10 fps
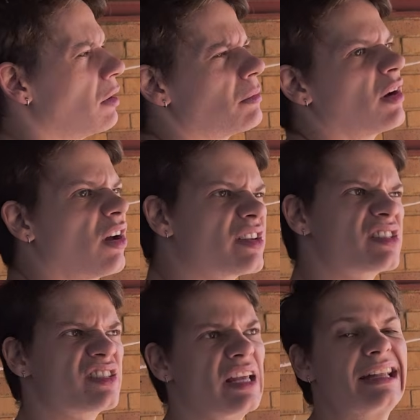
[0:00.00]
on my last
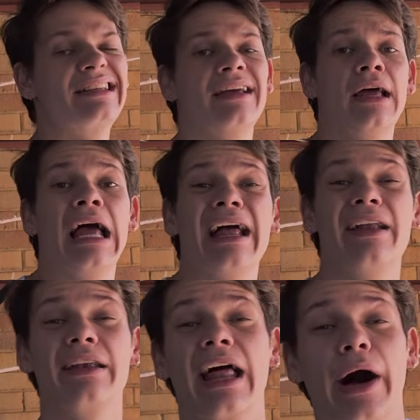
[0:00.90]
set
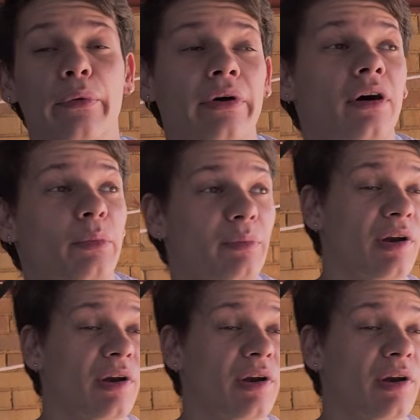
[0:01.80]
now. I'm on my